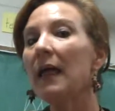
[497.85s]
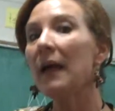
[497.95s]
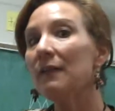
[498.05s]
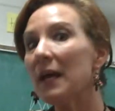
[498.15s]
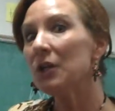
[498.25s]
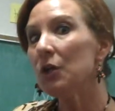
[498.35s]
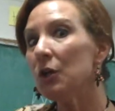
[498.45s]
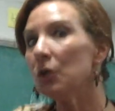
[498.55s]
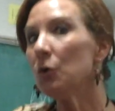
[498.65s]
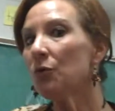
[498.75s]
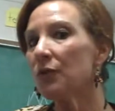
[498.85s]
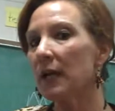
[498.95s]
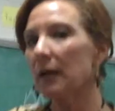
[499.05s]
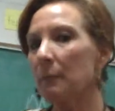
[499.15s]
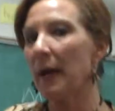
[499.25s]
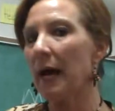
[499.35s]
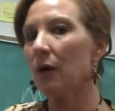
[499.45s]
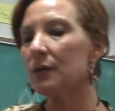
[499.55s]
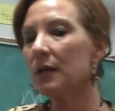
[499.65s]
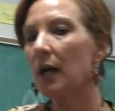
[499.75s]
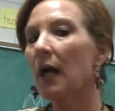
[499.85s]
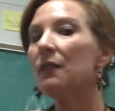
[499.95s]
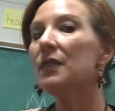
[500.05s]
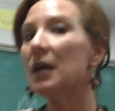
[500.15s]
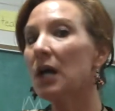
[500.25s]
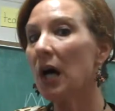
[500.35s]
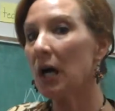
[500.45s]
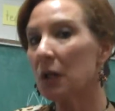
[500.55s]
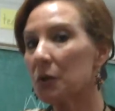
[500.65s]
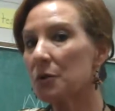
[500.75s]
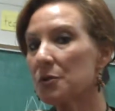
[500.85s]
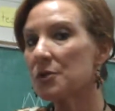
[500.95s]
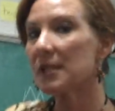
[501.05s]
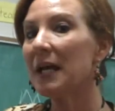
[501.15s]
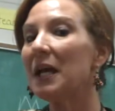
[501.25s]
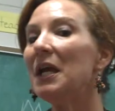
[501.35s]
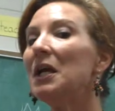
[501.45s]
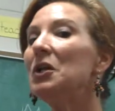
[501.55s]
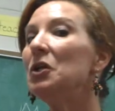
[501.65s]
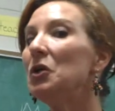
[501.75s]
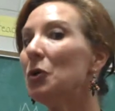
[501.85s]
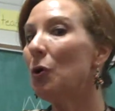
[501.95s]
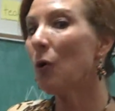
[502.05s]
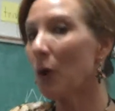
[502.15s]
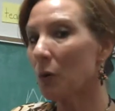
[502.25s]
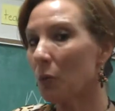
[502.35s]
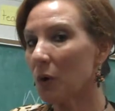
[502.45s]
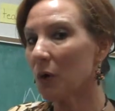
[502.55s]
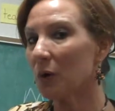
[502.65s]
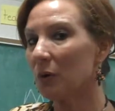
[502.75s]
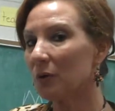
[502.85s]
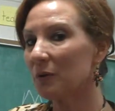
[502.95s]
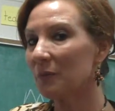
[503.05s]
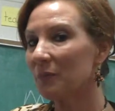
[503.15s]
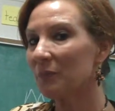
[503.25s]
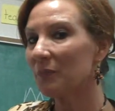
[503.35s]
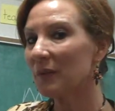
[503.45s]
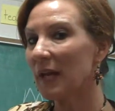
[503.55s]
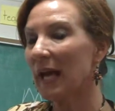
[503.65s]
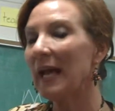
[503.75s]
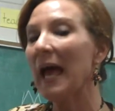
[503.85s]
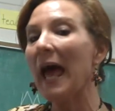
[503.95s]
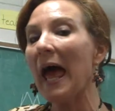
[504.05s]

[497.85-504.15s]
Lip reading: and then you think about the colors in your world. Okay?